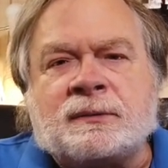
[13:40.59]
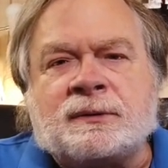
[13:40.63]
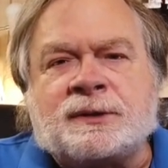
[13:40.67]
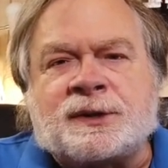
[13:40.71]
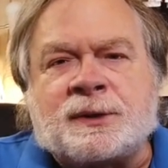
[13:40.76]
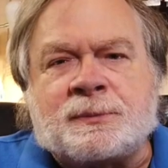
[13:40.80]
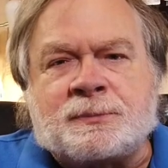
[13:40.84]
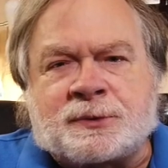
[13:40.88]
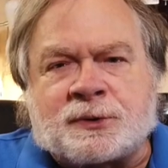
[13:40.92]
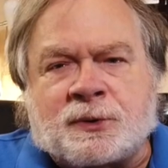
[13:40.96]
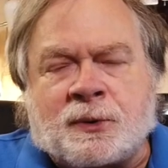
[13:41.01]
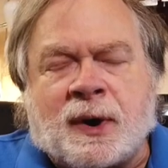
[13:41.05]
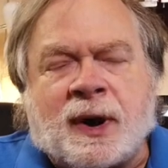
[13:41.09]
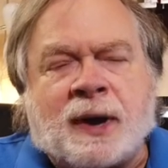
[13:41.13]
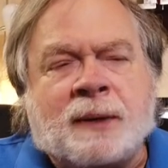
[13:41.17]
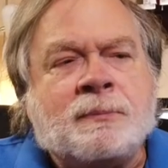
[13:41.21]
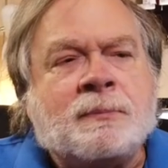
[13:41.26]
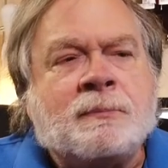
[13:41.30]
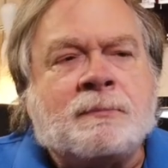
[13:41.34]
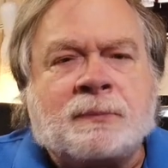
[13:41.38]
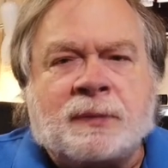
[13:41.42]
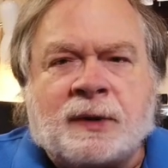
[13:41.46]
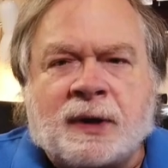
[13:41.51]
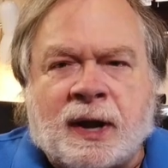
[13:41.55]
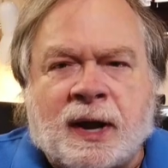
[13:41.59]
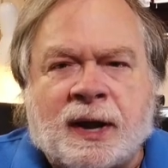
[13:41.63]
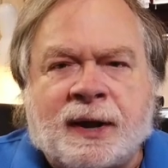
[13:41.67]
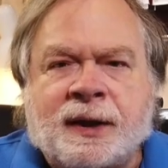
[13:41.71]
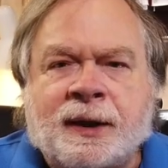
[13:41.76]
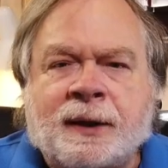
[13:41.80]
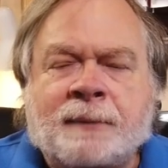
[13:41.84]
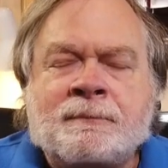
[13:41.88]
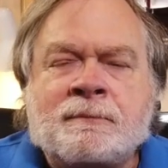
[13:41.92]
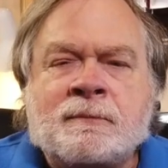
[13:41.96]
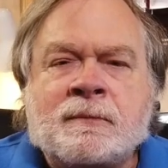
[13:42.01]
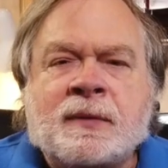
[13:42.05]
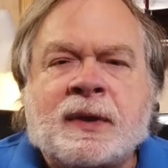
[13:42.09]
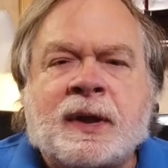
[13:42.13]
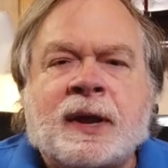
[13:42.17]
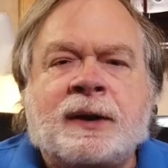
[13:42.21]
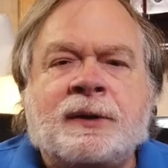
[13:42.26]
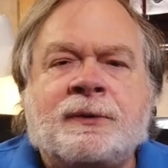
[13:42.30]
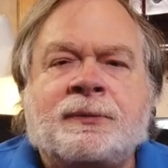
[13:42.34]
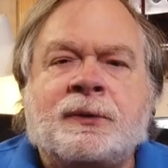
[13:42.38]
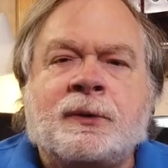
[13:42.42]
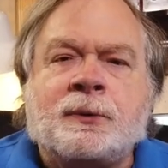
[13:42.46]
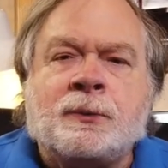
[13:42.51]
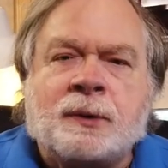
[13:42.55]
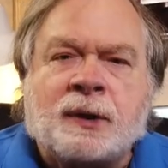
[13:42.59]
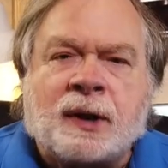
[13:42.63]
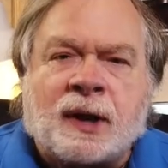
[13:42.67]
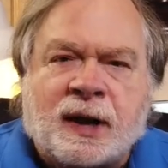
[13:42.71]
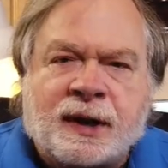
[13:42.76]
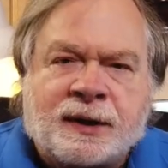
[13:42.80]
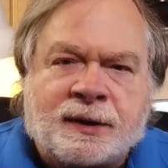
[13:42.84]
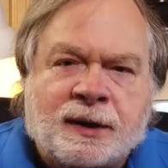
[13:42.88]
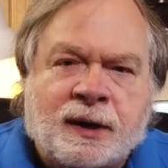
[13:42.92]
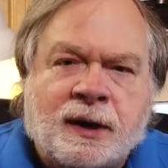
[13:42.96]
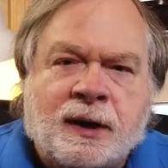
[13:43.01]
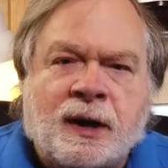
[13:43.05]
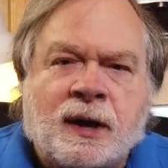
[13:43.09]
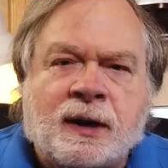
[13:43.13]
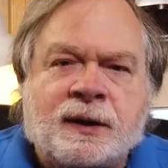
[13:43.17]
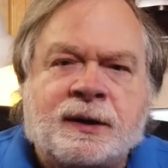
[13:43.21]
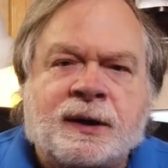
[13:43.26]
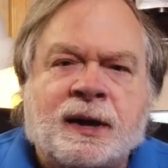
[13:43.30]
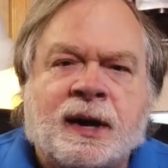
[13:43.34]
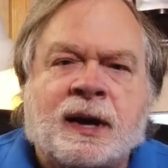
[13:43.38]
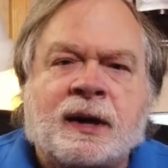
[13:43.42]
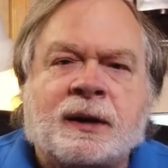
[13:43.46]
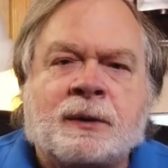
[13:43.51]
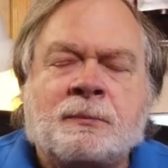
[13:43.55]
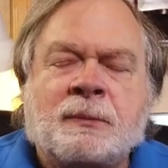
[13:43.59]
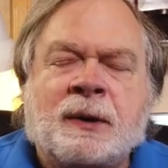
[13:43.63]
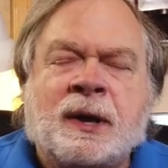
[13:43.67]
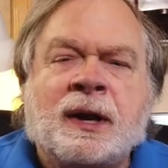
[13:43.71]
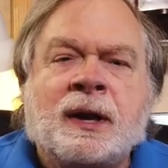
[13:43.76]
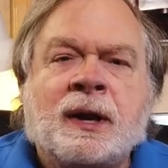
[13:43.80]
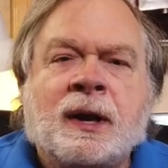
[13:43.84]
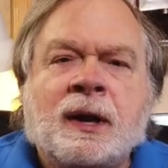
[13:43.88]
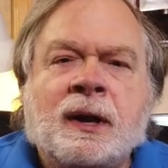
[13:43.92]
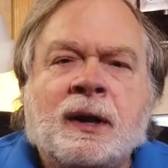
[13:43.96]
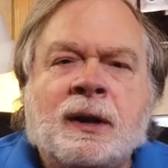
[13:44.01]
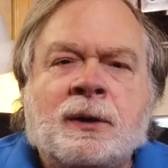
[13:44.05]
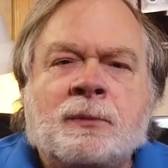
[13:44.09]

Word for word: subscribe, like, and if you would like to contact me,